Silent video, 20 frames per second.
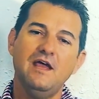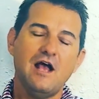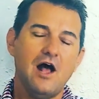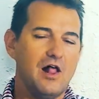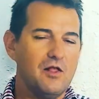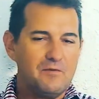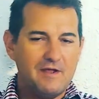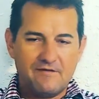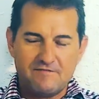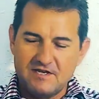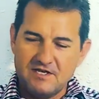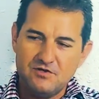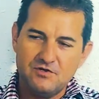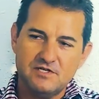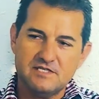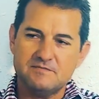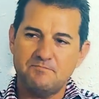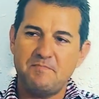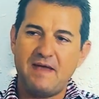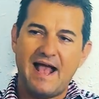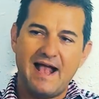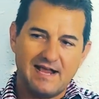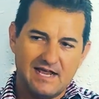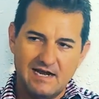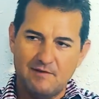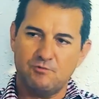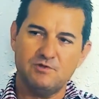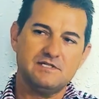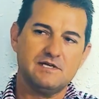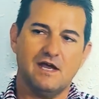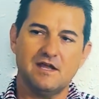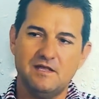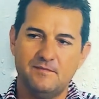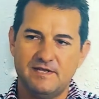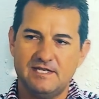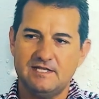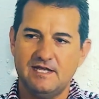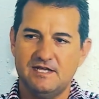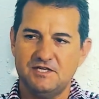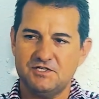all we have to do is back it up with
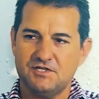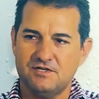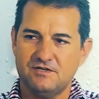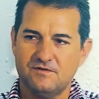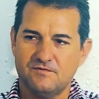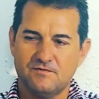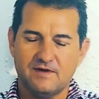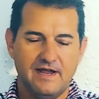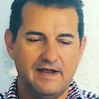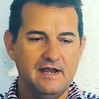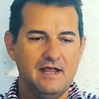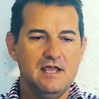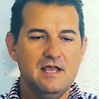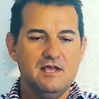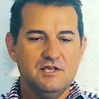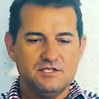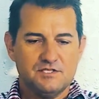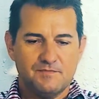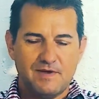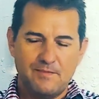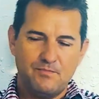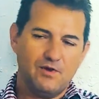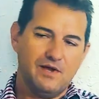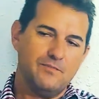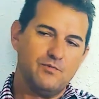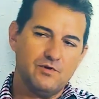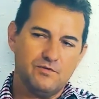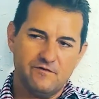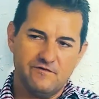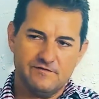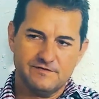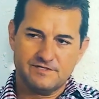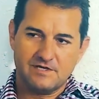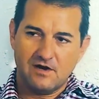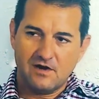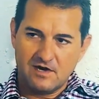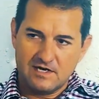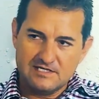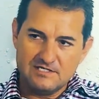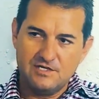documentation, right? So my pre-approvals are as